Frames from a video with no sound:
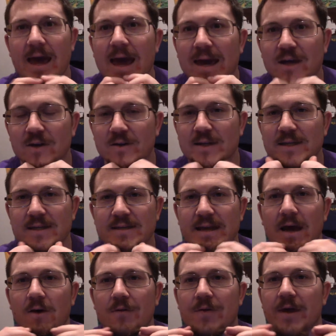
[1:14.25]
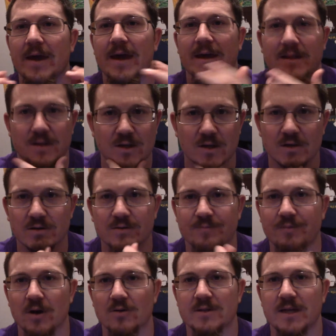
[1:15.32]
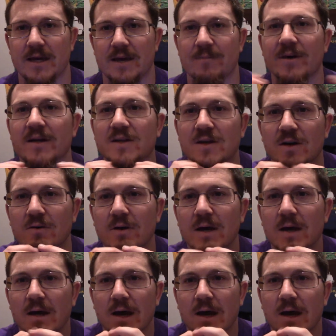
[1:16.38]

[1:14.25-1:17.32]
hey, you know, this is healthy and, you know, it's protein, but, you know,